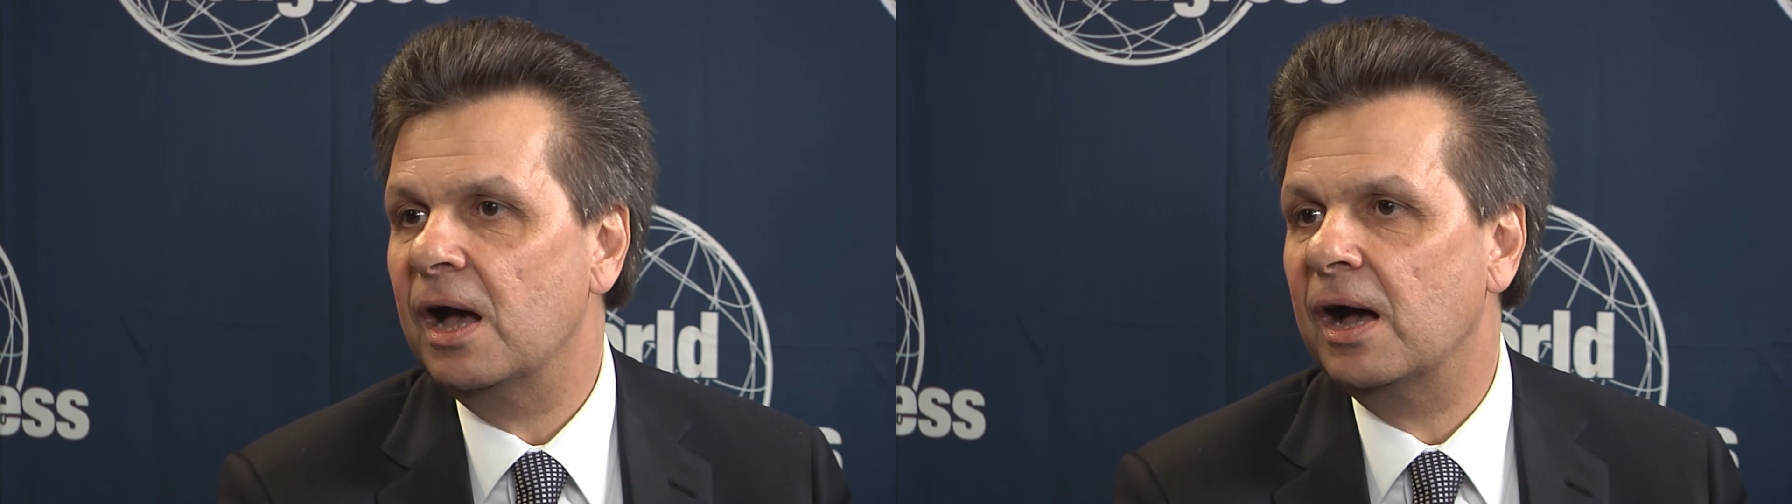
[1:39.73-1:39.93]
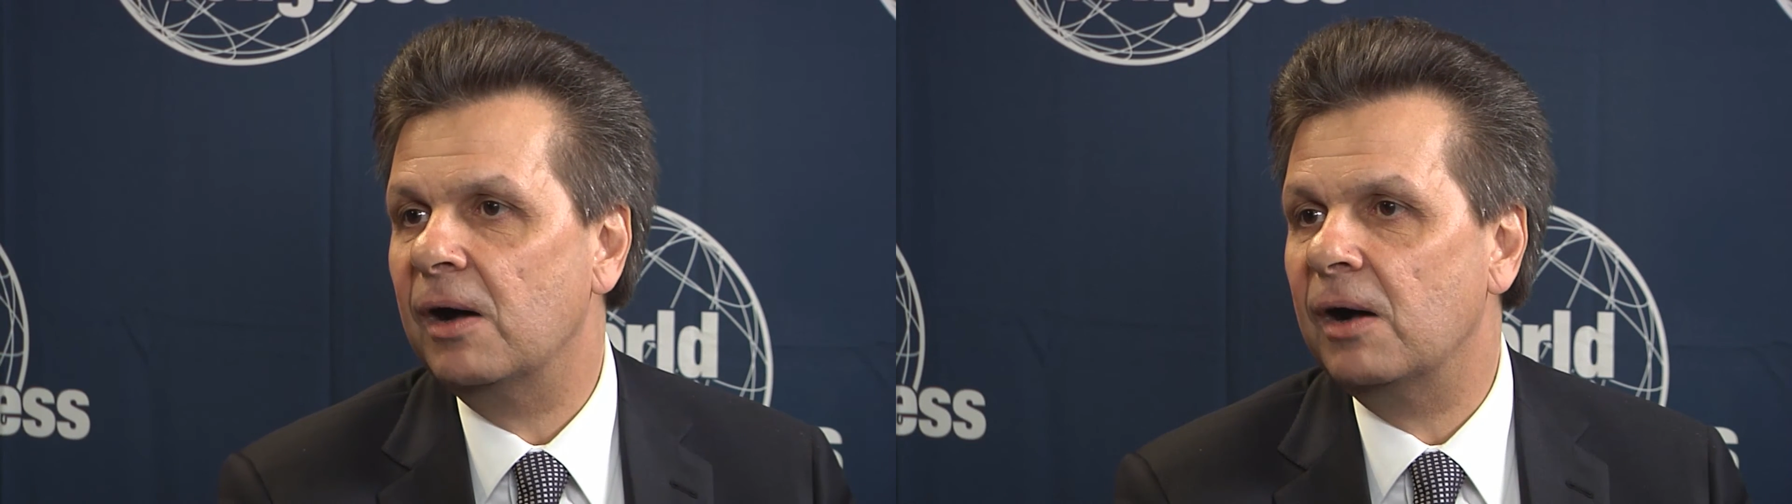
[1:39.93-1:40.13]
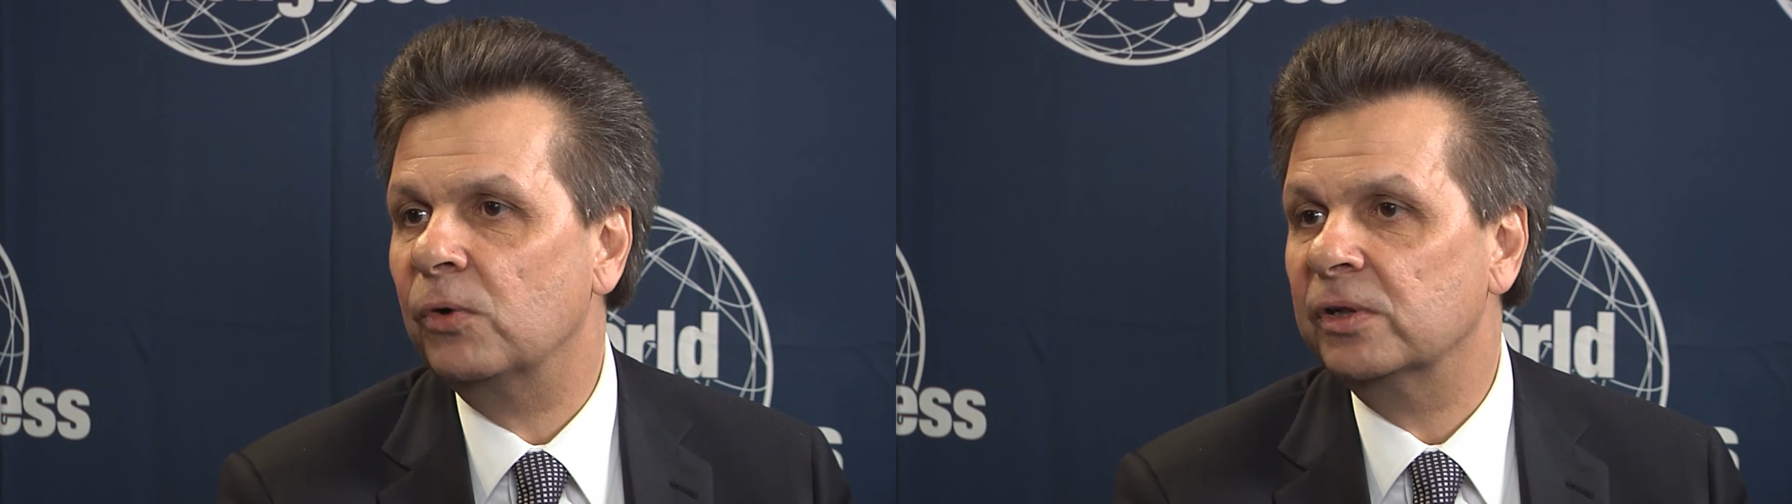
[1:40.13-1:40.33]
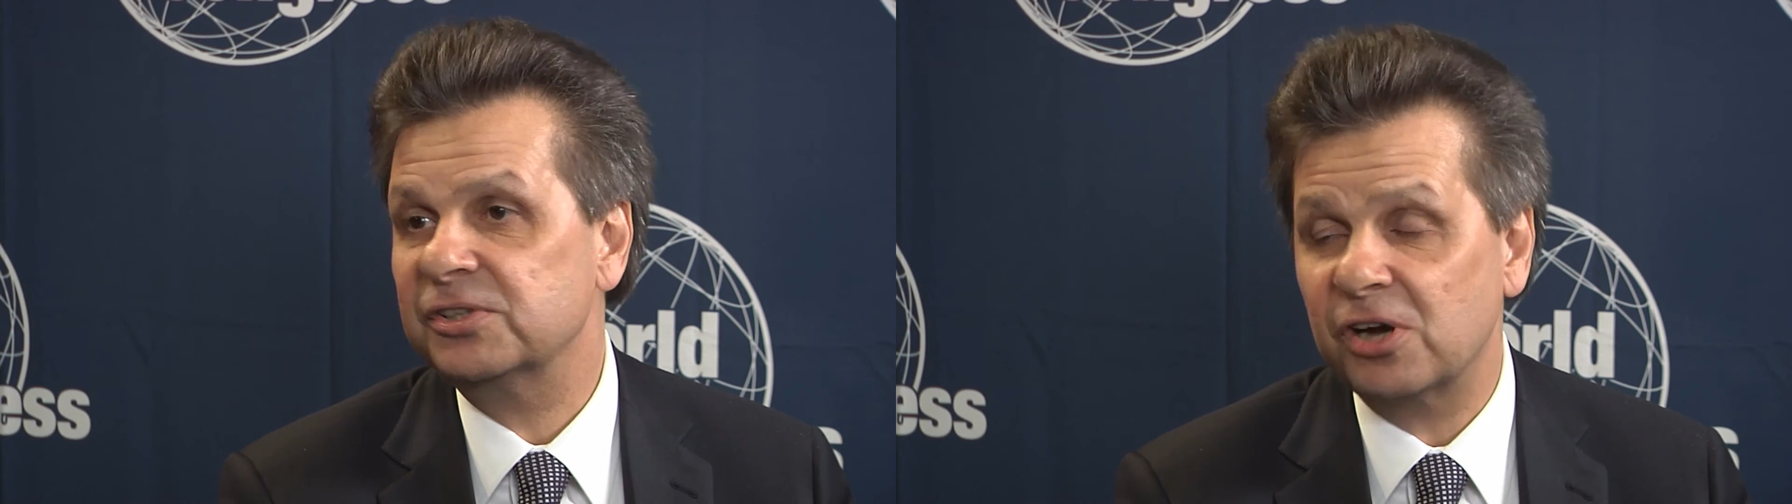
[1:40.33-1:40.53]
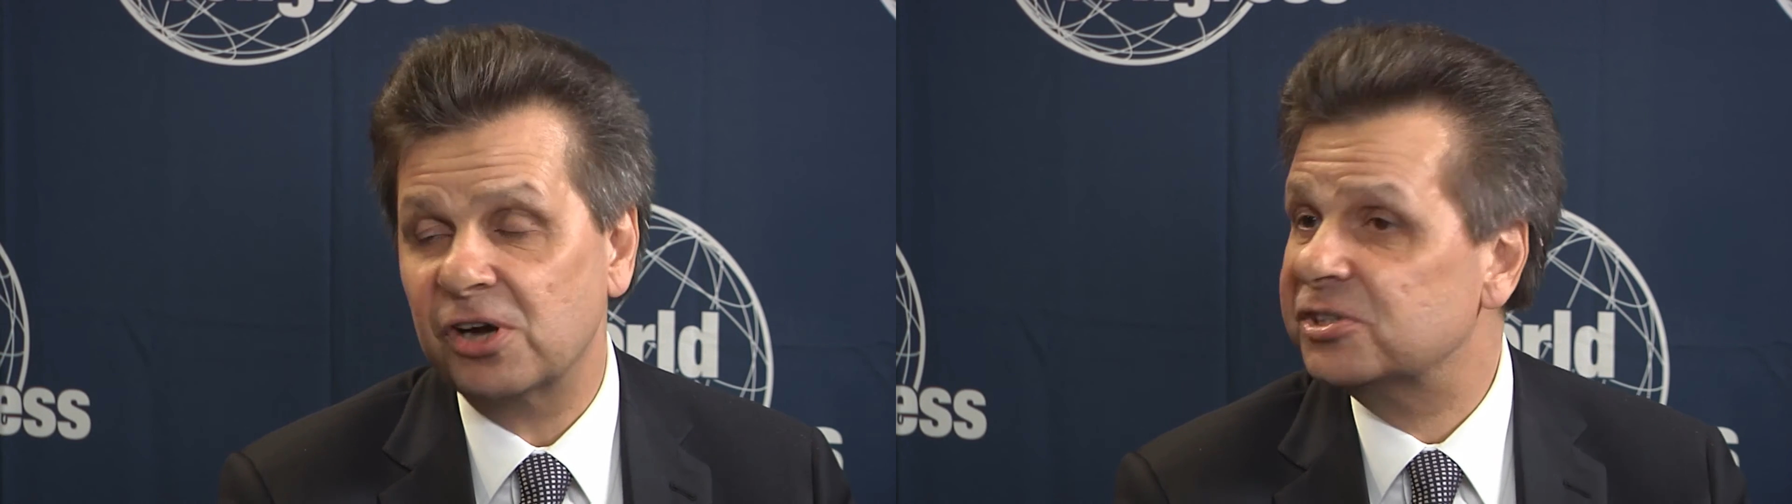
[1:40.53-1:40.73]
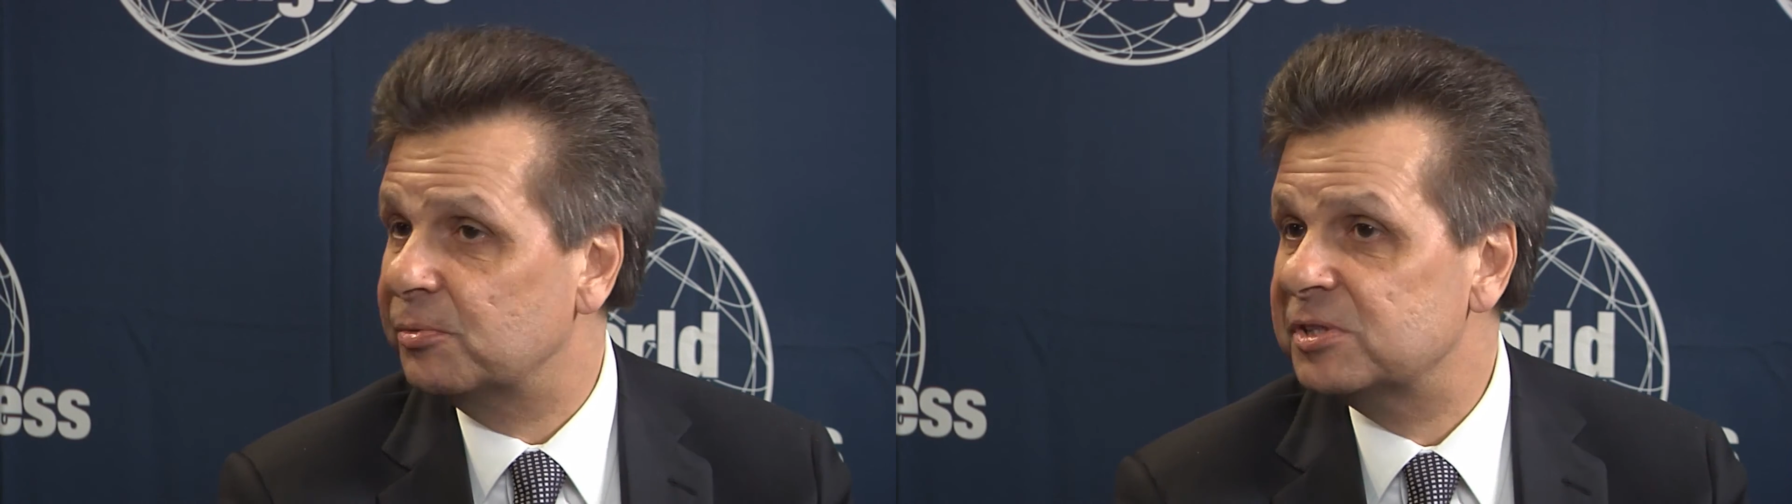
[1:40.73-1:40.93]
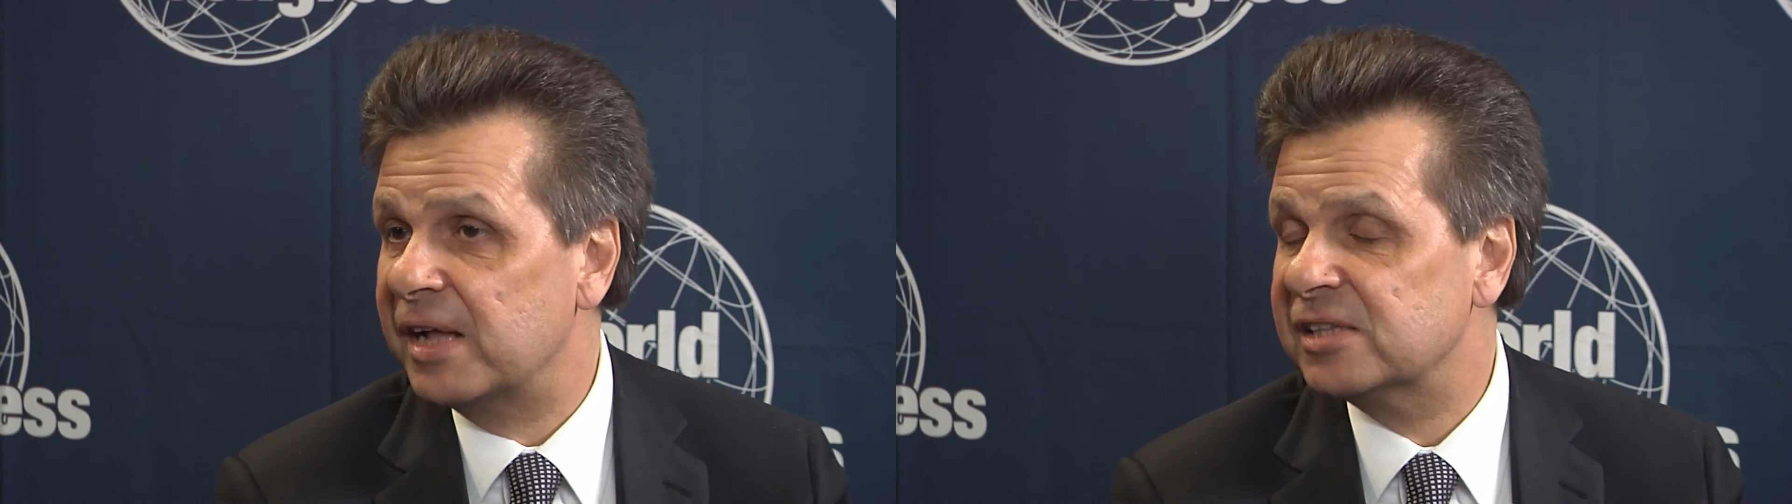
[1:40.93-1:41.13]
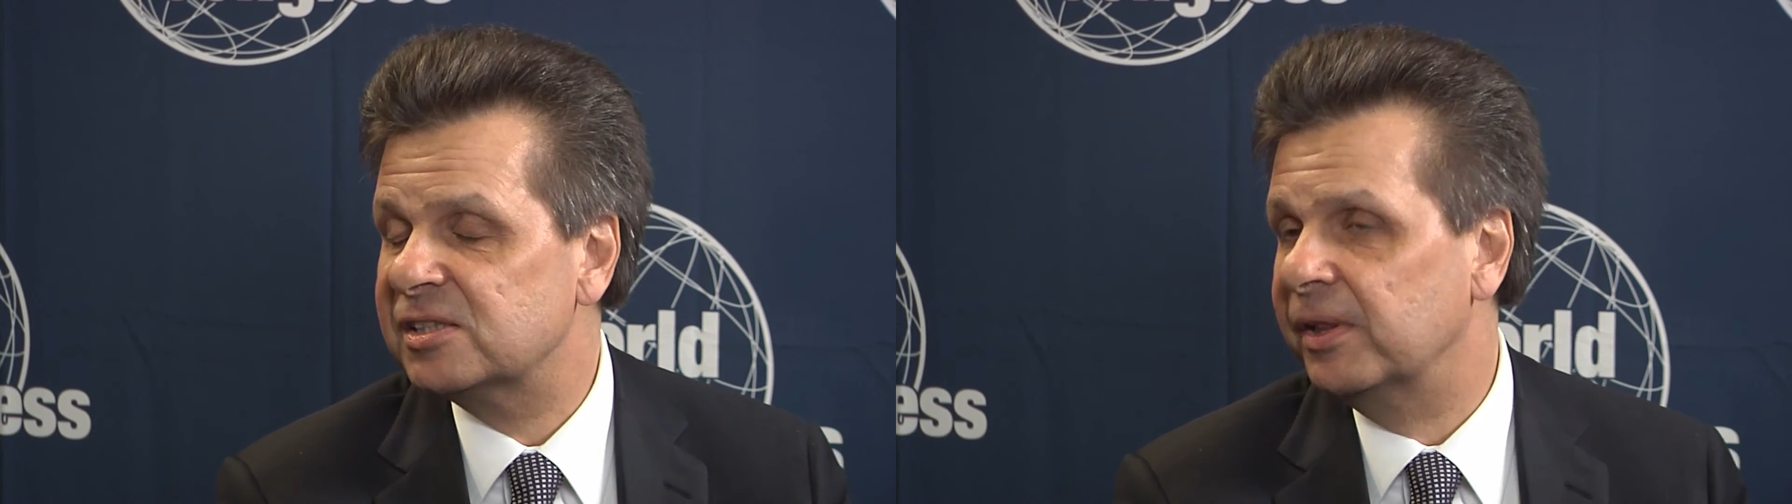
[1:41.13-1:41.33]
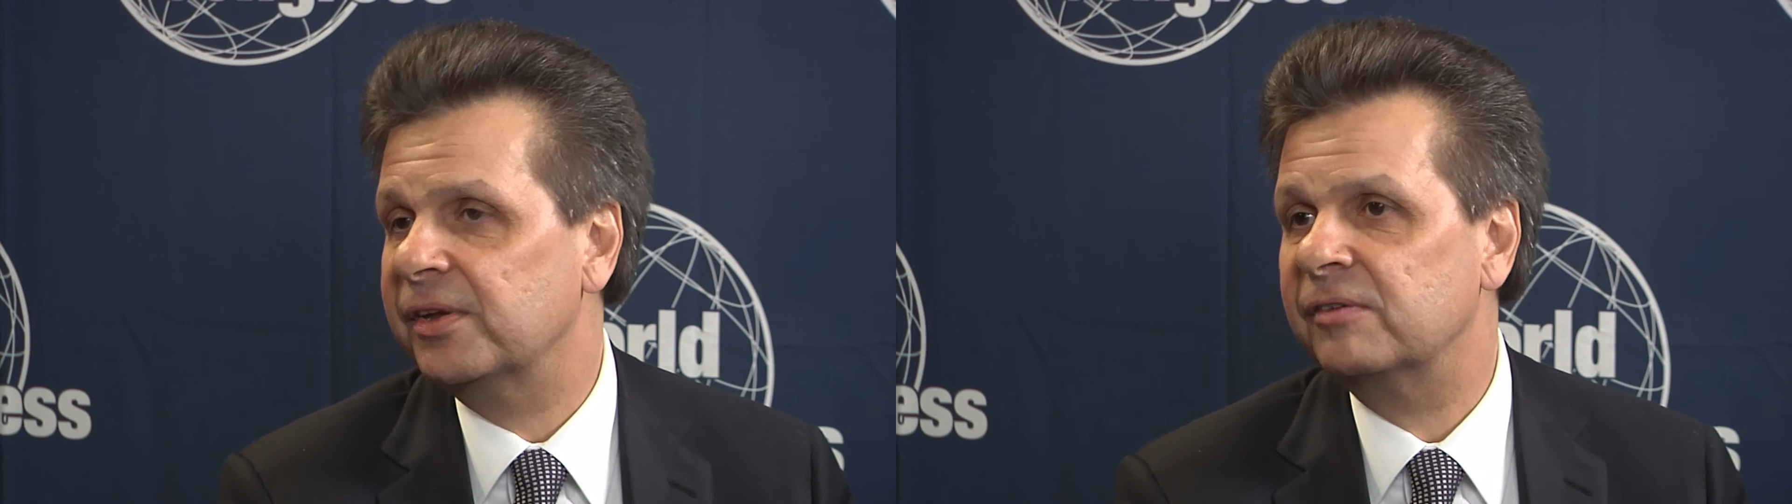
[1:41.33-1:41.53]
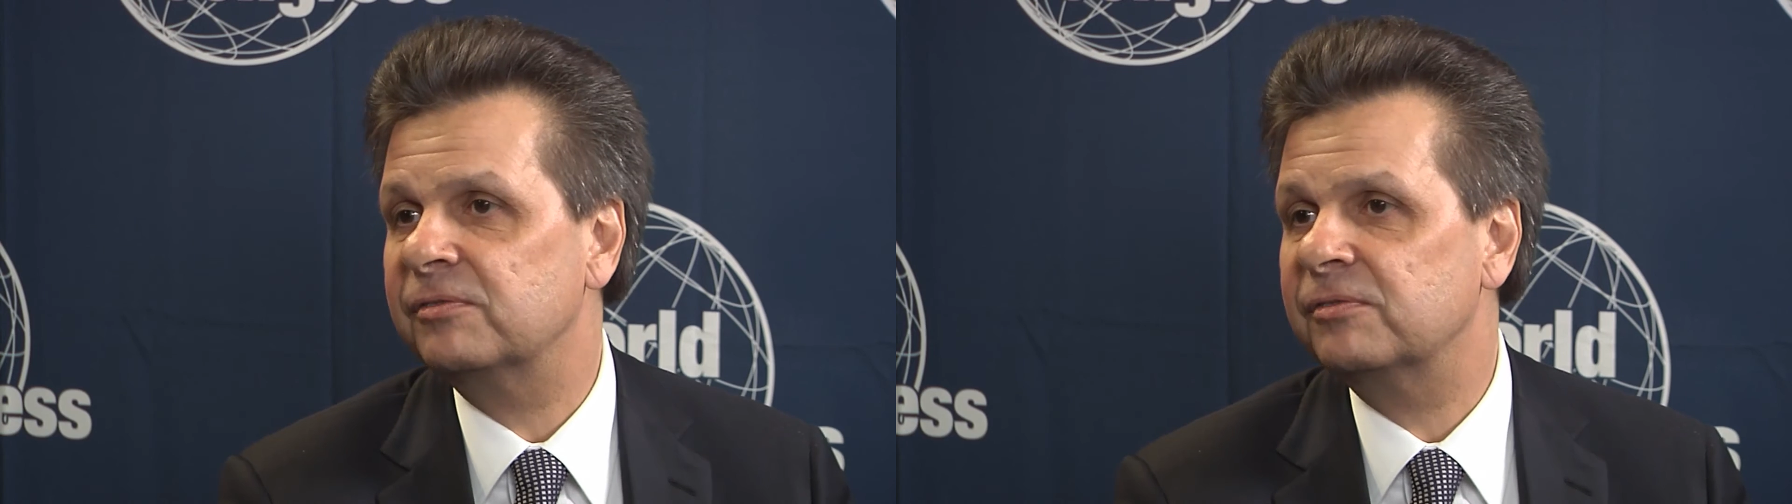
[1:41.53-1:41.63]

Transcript: will discharge the responsibility